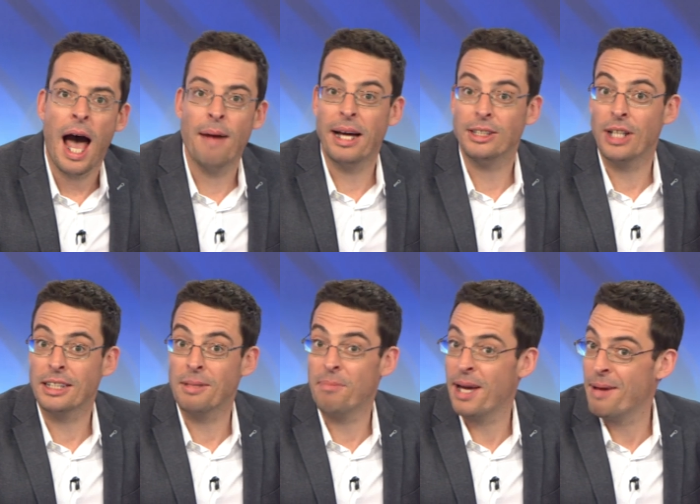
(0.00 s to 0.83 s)
Um, now,
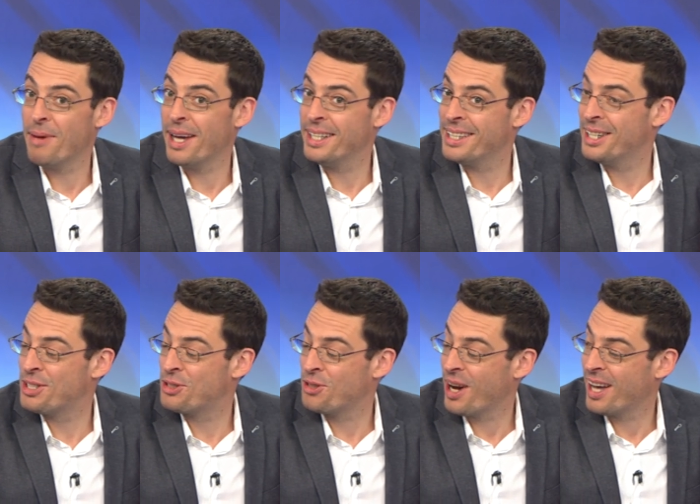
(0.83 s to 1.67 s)
Justin Bieber is
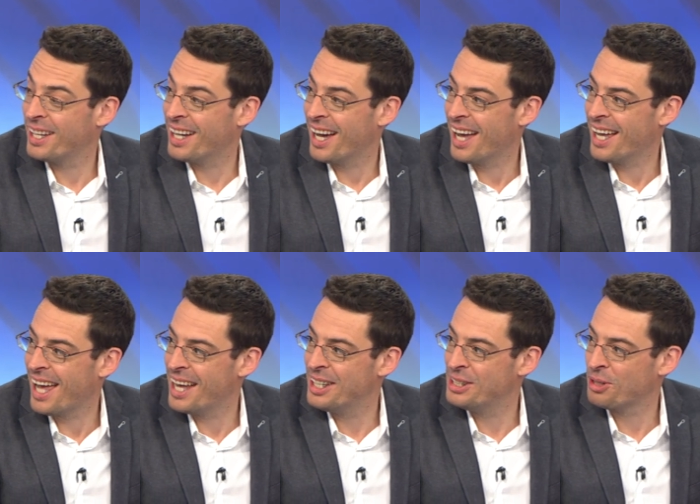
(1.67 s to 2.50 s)
in
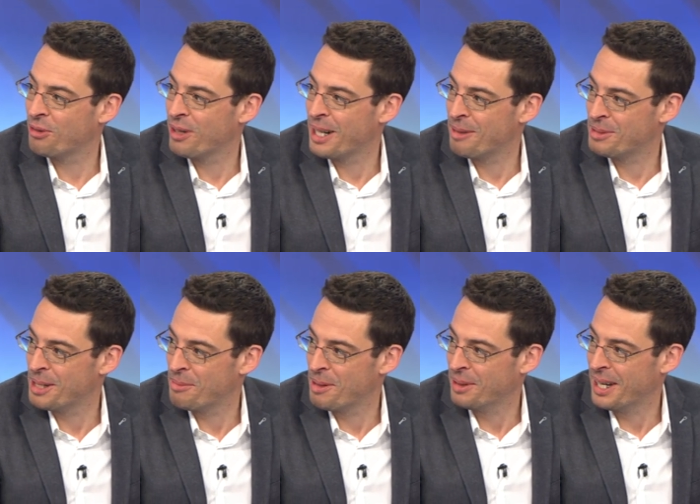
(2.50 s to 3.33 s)
Australia and he's already
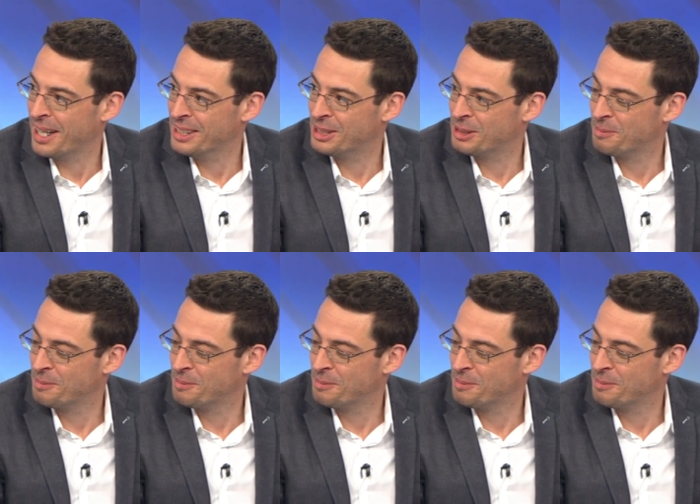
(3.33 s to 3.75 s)
upset people, Ange.